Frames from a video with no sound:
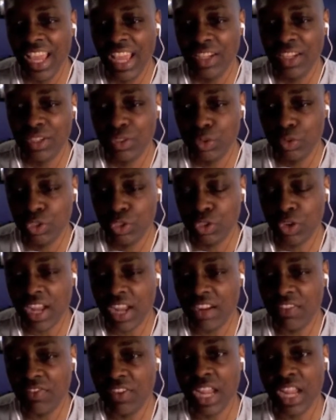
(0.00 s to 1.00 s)
you was
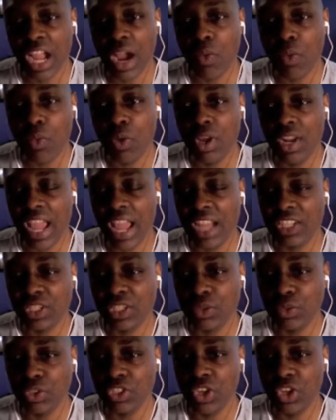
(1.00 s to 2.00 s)
trying to figure out what
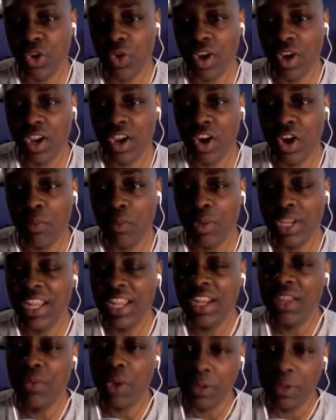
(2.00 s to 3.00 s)
actually was going on. But
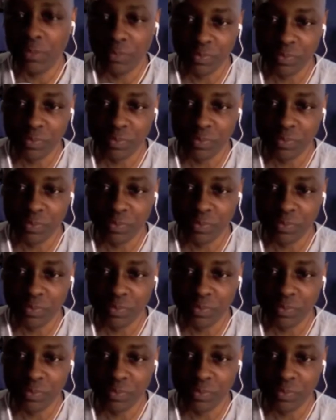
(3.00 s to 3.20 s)
anyway,